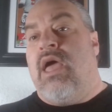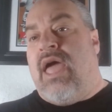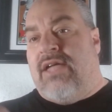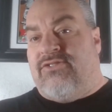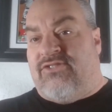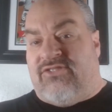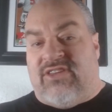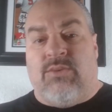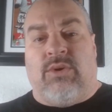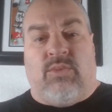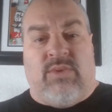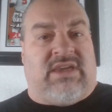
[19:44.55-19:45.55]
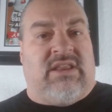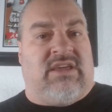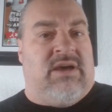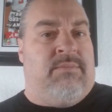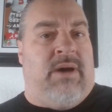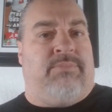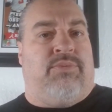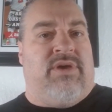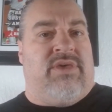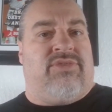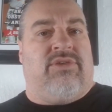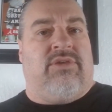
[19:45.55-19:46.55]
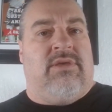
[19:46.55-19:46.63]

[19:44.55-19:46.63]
and see what we can come up with